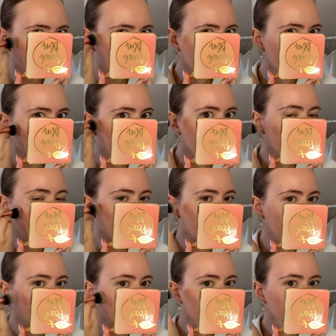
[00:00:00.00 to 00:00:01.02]
would apply
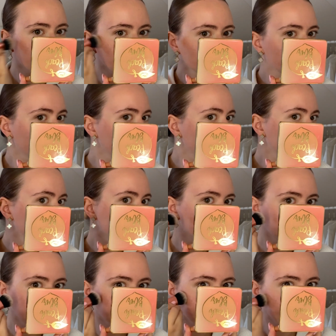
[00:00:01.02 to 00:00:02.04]
bronzer.
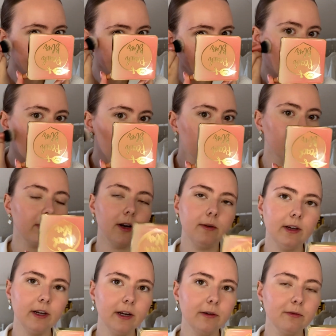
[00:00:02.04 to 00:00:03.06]
I'm very
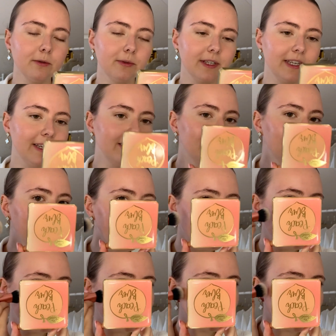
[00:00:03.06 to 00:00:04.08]
careful with this.
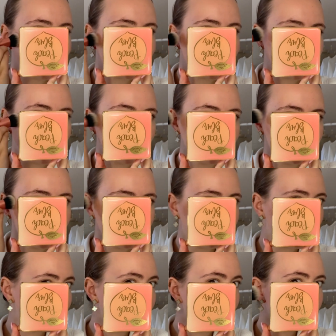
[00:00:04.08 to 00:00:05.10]
This is like the only
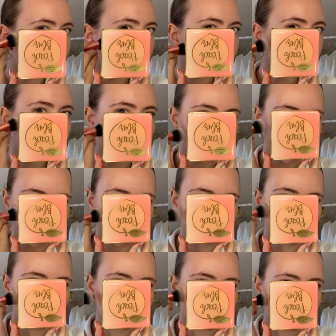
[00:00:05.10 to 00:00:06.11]
makeup product that I've
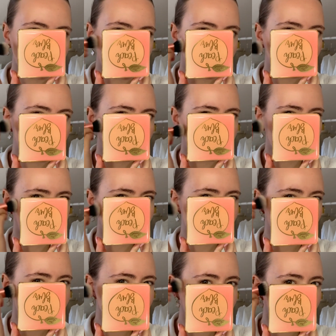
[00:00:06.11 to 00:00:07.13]
always been a little bit
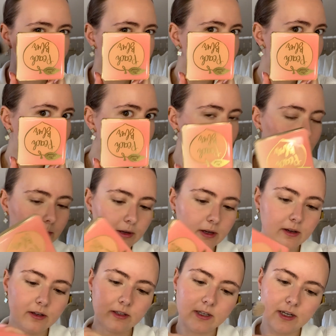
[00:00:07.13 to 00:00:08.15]
afraid of,
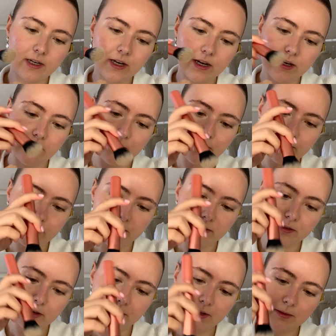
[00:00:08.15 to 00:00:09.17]
because I don't know,
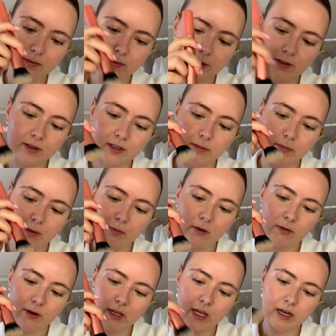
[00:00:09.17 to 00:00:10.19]
sometimes you see people
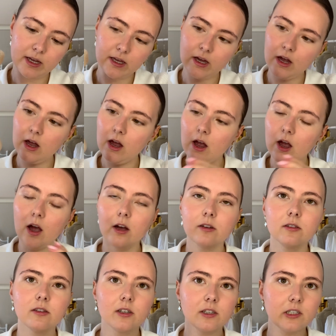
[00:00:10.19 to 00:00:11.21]
with like
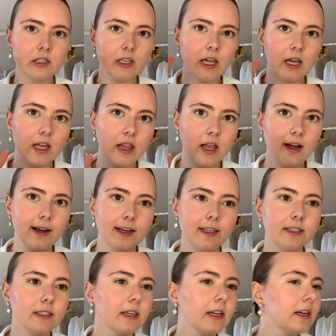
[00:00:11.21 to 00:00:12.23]
such thick
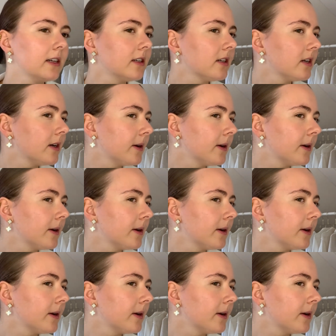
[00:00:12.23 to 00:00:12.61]
lines and